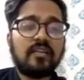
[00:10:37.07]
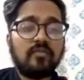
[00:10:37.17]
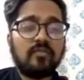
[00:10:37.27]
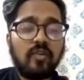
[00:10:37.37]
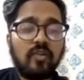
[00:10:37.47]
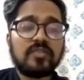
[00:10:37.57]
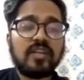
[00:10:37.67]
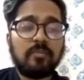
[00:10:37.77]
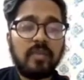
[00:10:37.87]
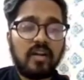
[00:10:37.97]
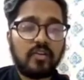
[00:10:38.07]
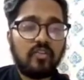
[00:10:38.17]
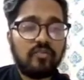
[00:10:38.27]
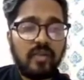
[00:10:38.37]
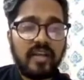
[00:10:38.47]
forms a part of
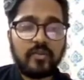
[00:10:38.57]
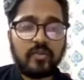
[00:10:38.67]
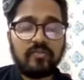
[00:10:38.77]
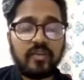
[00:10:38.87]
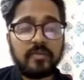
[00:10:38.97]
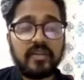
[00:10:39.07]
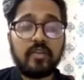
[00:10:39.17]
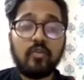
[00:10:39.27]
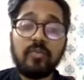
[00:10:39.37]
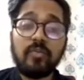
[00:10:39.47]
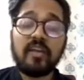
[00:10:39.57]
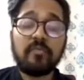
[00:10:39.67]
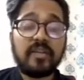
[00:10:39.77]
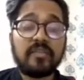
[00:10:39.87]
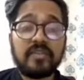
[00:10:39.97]
micro environment. I hope I have
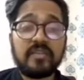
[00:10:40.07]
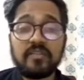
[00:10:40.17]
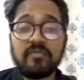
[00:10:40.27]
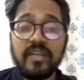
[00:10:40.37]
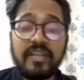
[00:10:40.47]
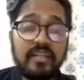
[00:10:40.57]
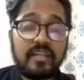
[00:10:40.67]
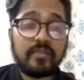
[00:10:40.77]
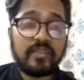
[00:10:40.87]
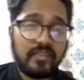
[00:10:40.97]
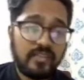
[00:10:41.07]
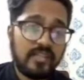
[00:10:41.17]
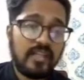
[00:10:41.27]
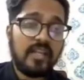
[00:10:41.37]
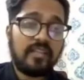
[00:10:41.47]
made myself very clear with this,
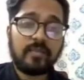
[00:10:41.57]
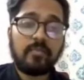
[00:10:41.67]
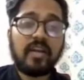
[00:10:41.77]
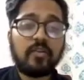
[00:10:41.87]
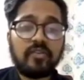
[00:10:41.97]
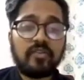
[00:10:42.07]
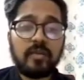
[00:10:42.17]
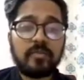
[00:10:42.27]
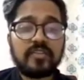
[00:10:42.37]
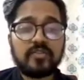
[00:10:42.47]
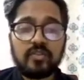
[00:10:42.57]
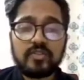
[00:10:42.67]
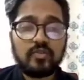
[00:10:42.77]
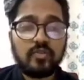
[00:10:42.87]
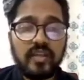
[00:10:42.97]
that micro environment is also
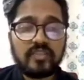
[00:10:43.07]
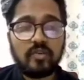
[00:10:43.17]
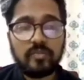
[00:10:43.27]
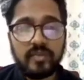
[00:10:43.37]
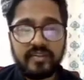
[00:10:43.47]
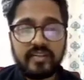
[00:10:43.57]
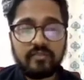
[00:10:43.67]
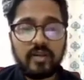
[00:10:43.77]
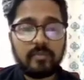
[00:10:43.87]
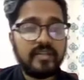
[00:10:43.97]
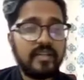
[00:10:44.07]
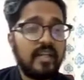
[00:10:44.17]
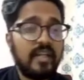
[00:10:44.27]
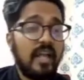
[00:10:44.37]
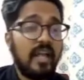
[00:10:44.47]
known as operating environment,
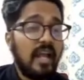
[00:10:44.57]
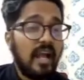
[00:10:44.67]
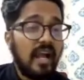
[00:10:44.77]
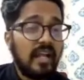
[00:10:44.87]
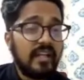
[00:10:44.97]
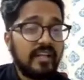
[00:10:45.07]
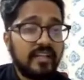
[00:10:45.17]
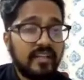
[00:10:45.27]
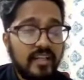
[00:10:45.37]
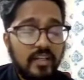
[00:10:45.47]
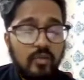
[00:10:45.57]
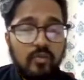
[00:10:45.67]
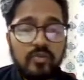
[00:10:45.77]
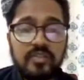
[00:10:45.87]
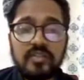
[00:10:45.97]
and it includes
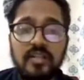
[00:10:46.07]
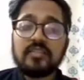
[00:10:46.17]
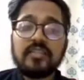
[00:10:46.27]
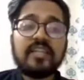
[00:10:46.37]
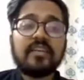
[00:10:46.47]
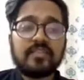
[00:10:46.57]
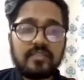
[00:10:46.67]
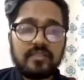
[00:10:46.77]
the nearest